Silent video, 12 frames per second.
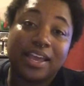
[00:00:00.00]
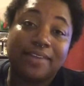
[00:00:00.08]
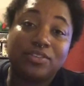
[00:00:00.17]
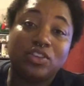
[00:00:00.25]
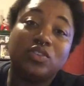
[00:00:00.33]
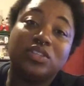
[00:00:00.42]
Have
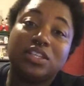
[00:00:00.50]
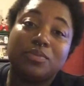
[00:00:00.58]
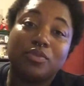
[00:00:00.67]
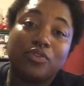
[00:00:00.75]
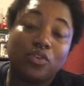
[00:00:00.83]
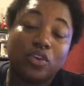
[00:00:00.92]
you used it
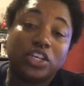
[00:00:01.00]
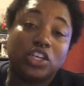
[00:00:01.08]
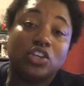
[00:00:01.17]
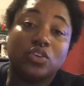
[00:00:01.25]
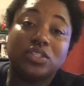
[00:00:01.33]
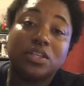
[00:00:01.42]
before? Do you
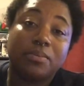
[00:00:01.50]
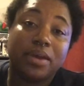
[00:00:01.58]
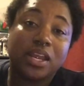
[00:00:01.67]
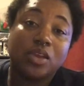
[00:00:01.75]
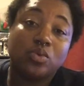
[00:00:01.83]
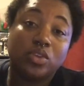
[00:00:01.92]
know
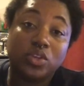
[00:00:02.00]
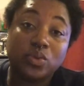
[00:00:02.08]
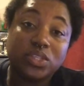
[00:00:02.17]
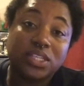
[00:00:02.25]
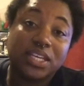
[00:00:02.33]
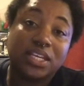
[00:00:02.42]
somebody who
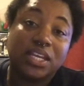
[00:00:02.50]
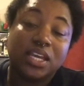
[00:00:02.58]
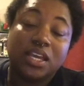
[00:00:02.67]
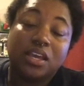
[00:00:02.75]
used it?